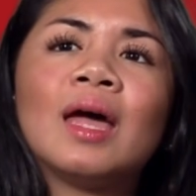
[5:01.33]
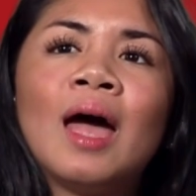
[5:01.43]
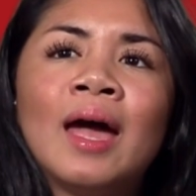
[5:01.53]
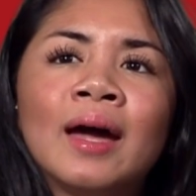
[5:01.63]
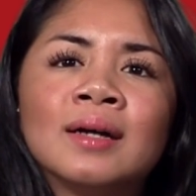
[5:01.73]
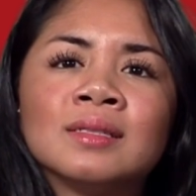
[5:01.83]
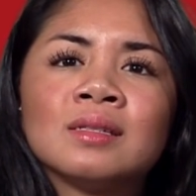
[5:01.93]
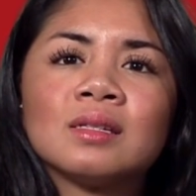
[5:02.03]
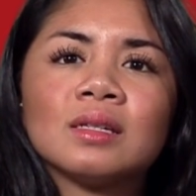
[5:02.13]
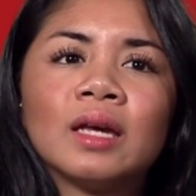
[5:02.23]

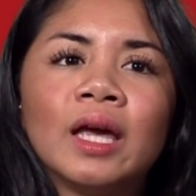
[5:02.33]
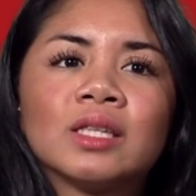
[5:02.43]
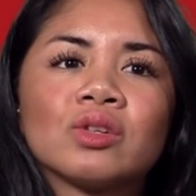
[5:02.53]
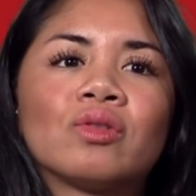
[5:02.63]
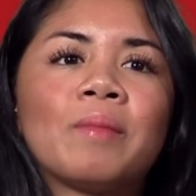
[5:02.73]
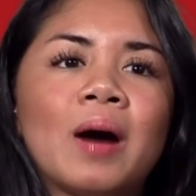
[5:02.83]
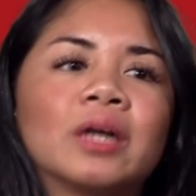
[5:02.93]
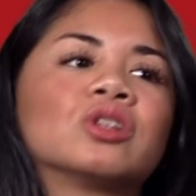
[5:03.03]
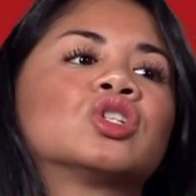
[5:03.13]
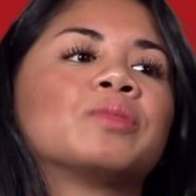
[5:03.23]
And it's a
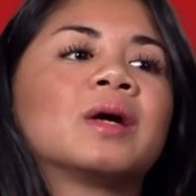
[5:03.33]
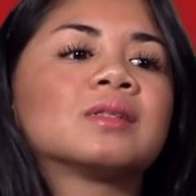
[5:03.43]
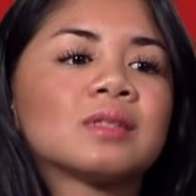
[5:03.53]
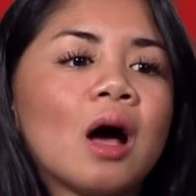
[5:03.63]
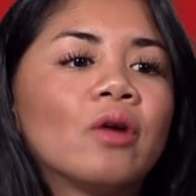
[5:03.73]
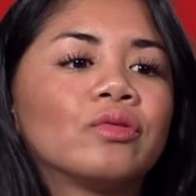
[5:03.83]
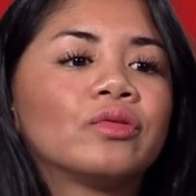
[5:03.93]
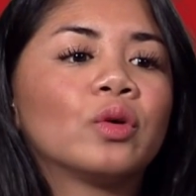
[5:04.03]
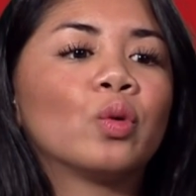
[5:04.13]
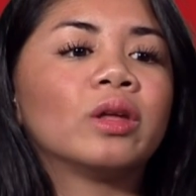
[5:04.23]
reminder to myself
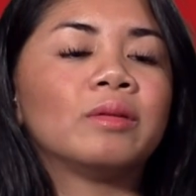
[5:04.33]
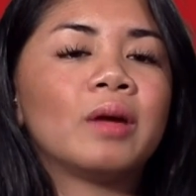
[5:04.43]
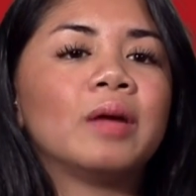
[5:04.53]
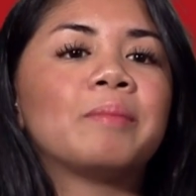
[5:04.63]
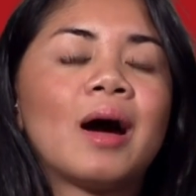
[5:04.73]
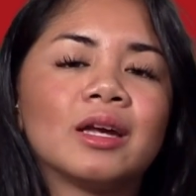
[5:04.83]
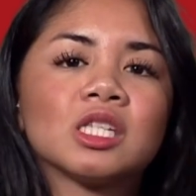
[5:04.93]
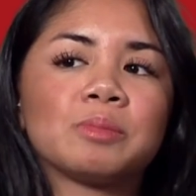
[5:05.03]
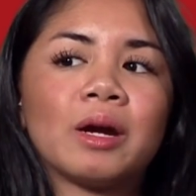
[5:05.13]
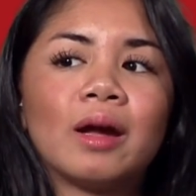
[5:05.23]
in my
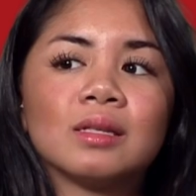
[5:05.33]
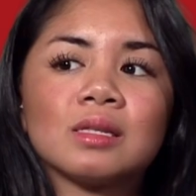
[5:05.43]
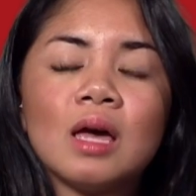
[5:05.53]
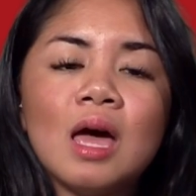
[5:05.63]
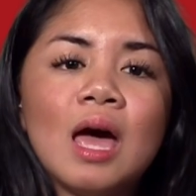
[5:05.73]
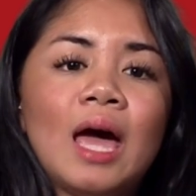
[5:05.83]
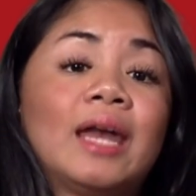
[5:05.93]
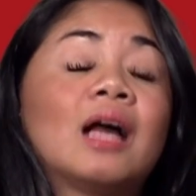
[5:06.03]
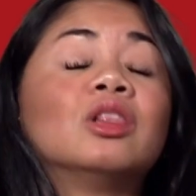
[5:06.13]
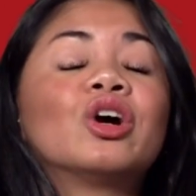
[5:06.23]
experience,
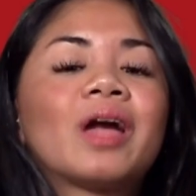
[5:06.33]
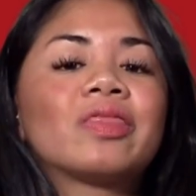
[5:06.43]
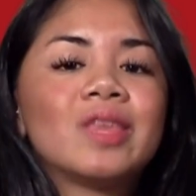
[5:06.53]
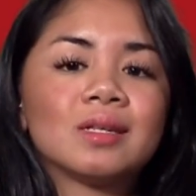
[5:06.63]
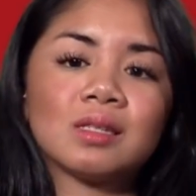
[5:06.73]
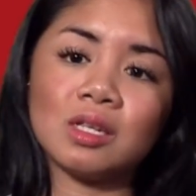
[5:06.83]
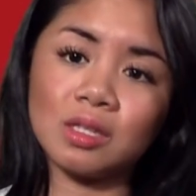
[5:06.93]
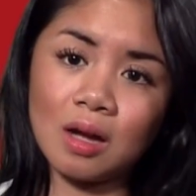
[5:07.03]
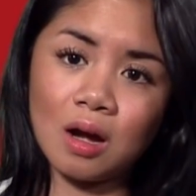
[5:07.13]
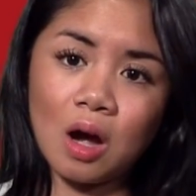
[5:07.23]
and I look at this
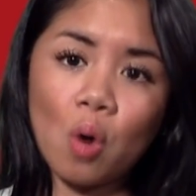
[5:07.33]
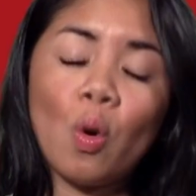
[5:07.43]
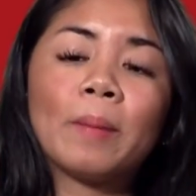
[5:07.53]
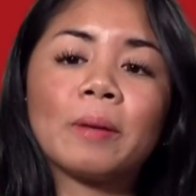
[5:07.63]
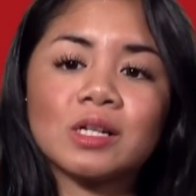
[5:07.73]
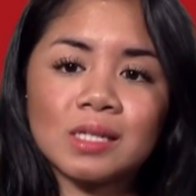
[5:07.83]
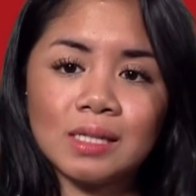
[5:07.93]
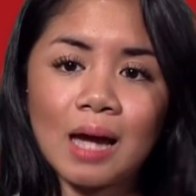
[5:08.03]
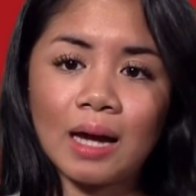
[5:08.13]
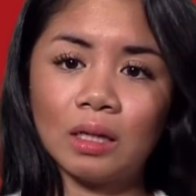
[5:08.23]
as a
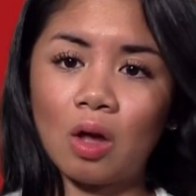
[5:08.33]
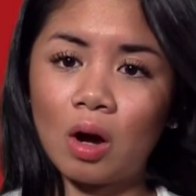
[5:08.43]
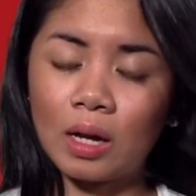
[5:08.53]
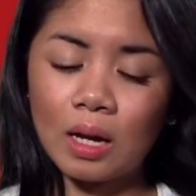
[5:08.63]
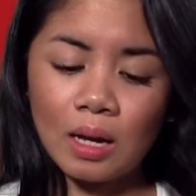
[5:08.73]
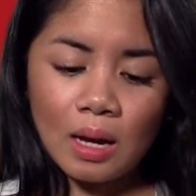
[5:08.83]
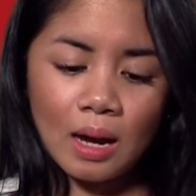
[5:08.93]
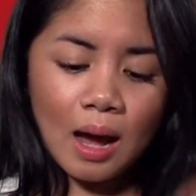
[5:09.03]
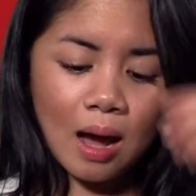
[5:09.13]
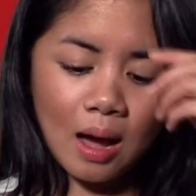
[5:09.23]
one-person dialogue
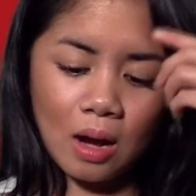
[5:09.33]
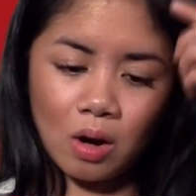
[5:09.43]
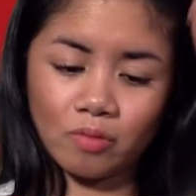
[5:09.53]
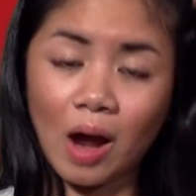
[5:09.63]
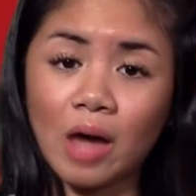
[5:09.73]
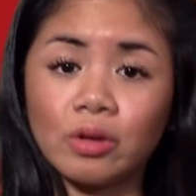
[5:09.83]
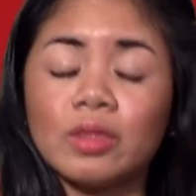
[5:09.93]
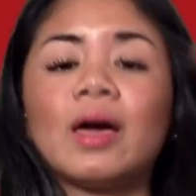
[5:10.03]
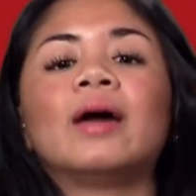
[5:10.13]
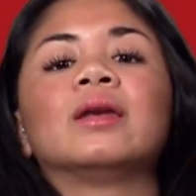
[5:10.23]
rather
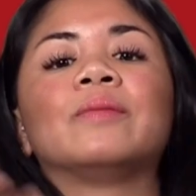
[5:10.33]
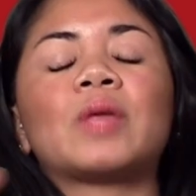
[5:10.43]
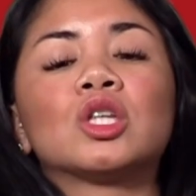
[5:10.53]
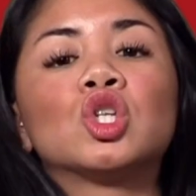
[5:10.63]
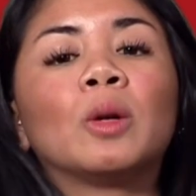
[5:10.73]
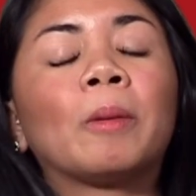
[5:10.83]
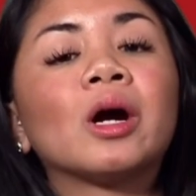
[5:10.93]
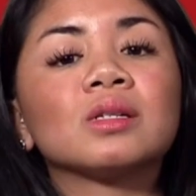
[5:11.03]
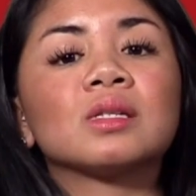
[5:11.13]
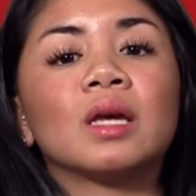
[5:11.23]
than a
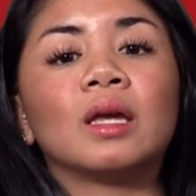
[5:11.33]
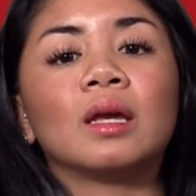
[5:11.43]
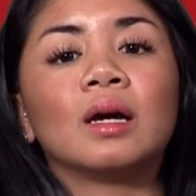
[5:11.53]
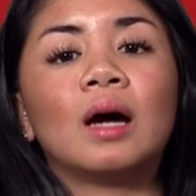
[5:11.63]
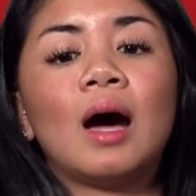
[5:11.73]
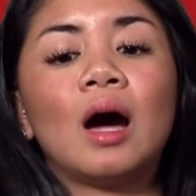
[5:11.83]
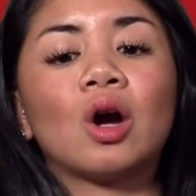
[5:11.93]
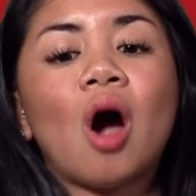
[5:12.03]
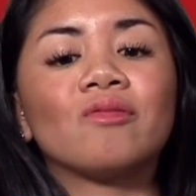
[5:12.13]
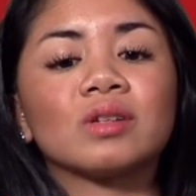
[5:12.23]
two-person
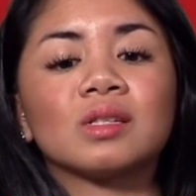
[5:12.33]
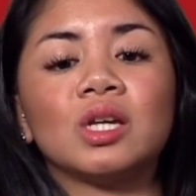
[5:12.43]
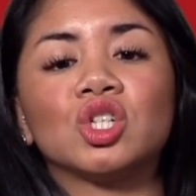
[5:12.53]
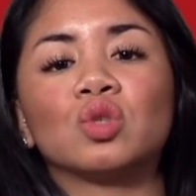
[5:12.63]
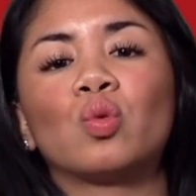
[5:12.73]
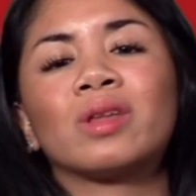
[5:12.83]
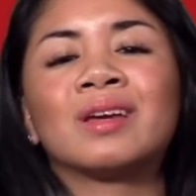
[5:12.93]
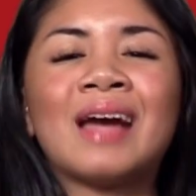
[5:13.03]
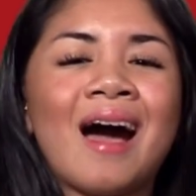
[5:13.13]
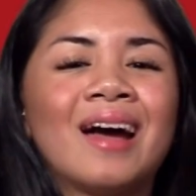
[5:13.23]
conversation where the
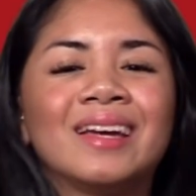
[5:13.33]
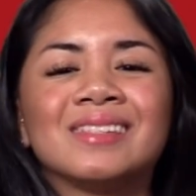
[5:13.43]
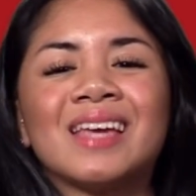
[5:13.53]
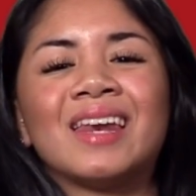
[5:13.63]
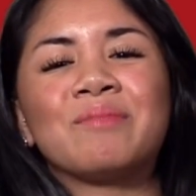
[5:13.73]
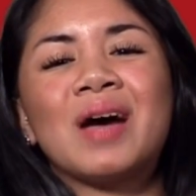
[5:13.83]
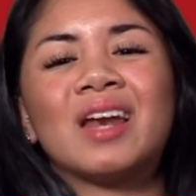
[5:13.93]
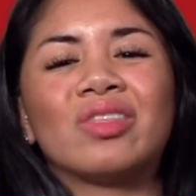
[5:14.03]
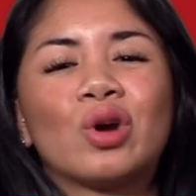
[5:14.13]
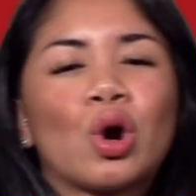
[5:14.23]
guy is getting
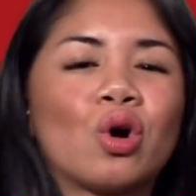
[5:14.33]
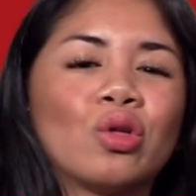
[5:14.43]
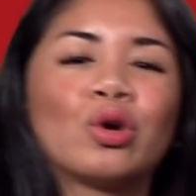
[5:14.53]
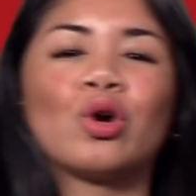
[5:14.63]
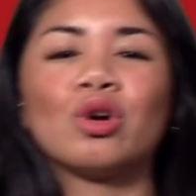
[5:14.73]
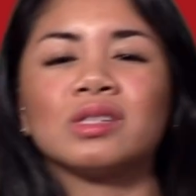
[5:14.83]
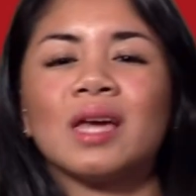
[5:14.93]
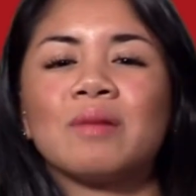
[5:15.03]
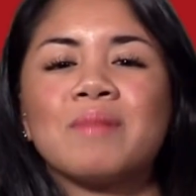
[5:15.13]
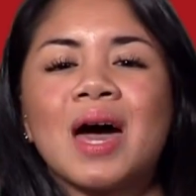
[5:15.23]
mad at the girl's
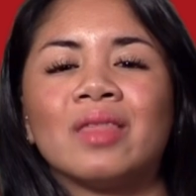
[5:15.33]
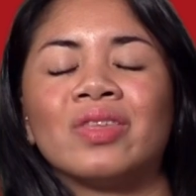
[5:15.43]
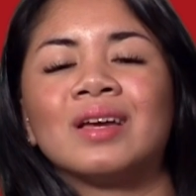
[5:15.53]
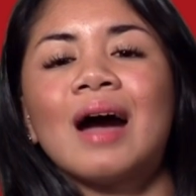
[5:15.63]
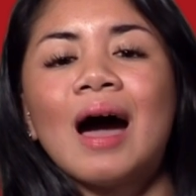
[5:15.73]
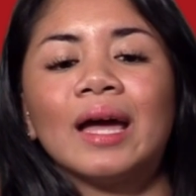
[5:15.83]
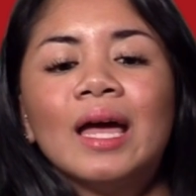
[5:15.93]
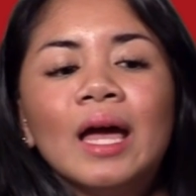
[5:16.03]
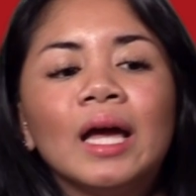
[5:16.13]
getting mad at the guy.